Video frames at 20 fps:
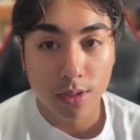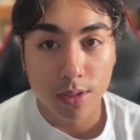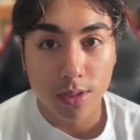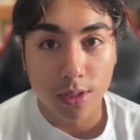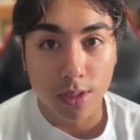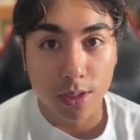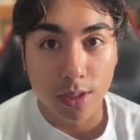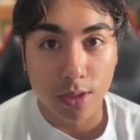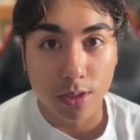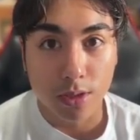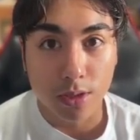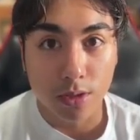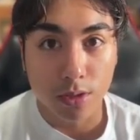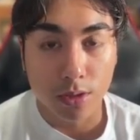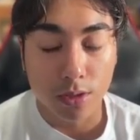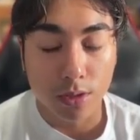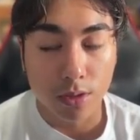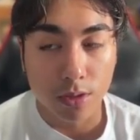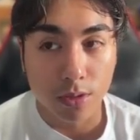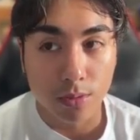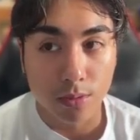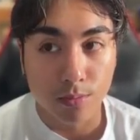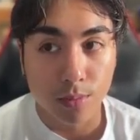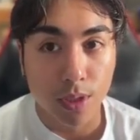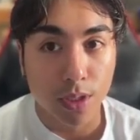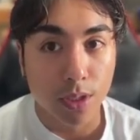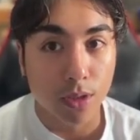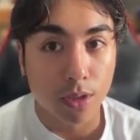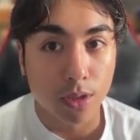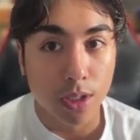and you're
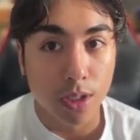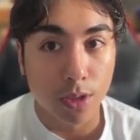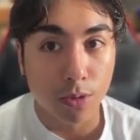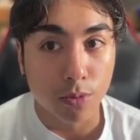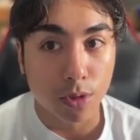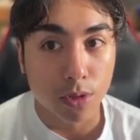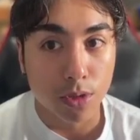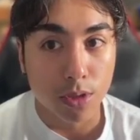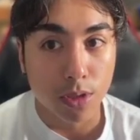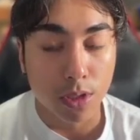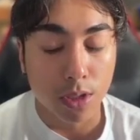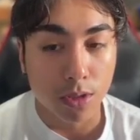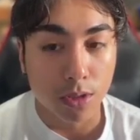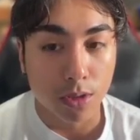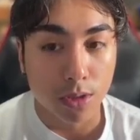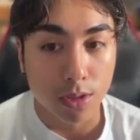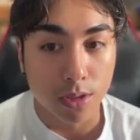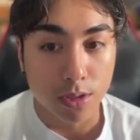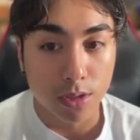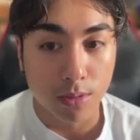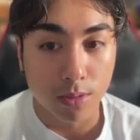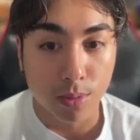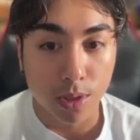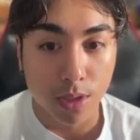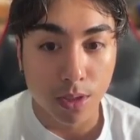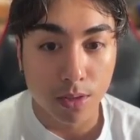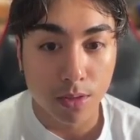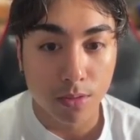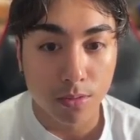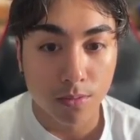bidding on keywords that aren't as
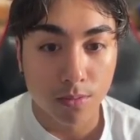competitive.